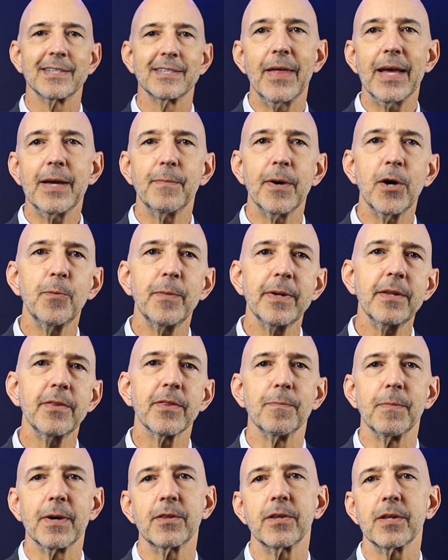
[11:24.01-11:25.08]
At that moment,
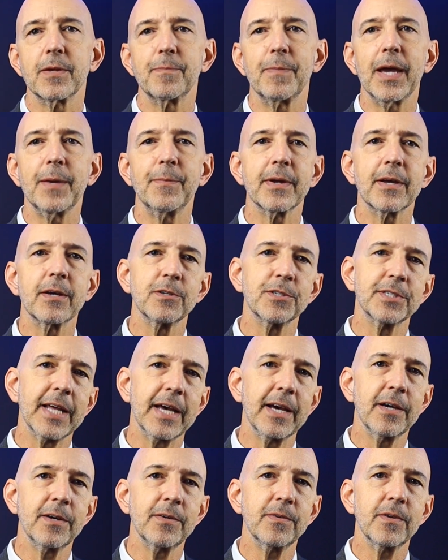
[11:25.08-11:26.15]
the monthly payment goes
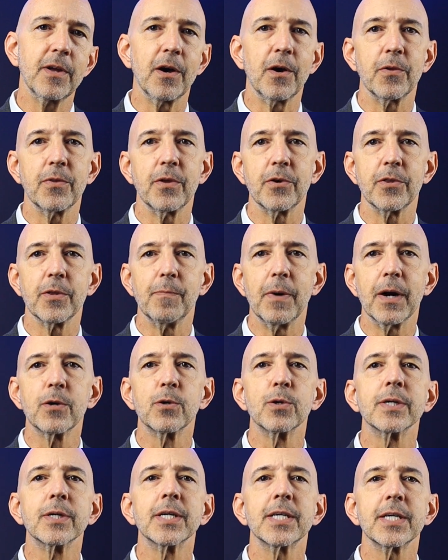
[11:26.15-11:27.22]
down, although the
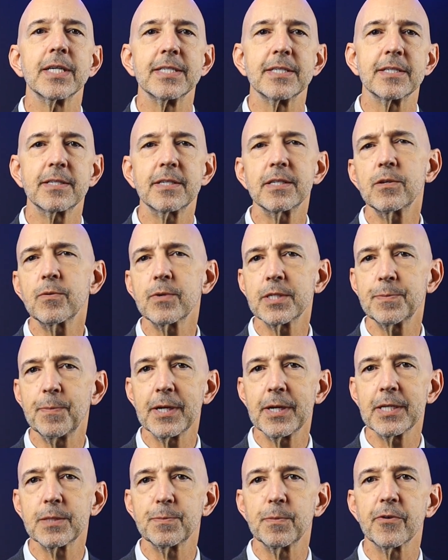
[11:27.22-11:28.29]
borrower is still
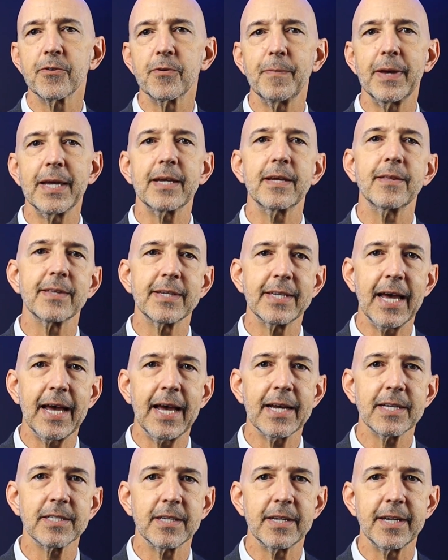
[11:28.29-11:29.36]
responsible for making the
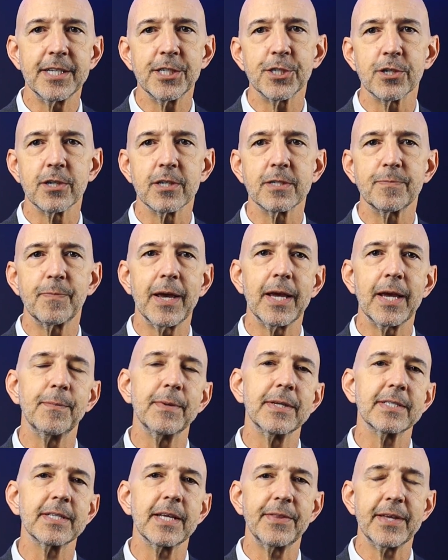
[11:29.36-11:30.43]
tax and insurance
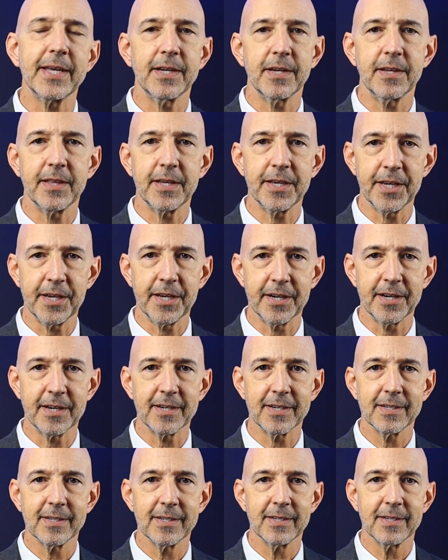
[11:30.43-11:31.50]
payments at the end of the year.